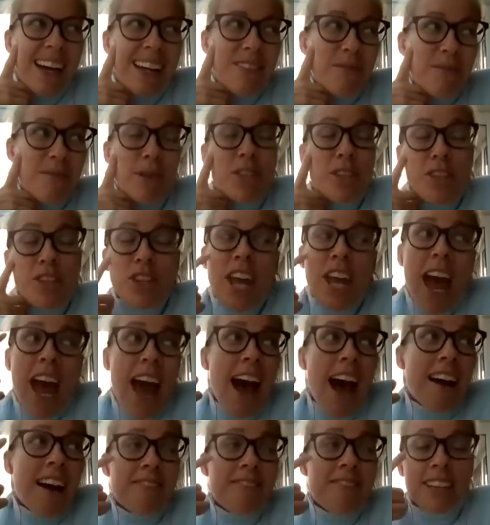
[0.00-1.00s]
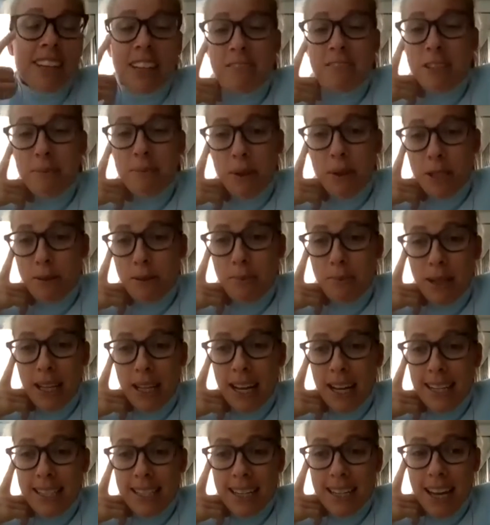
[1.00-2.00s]
So yeah, I feel a
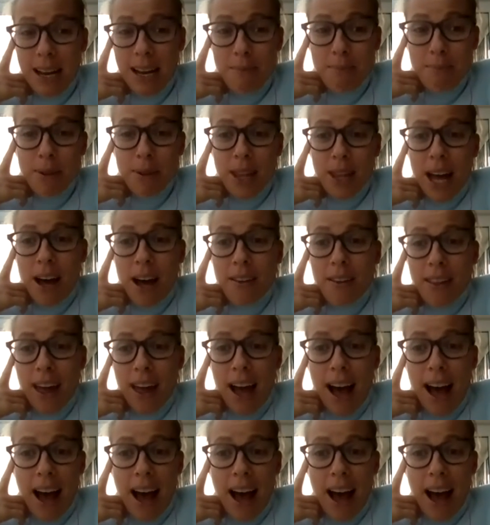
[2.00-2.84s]
responsibility to kind of put that out there.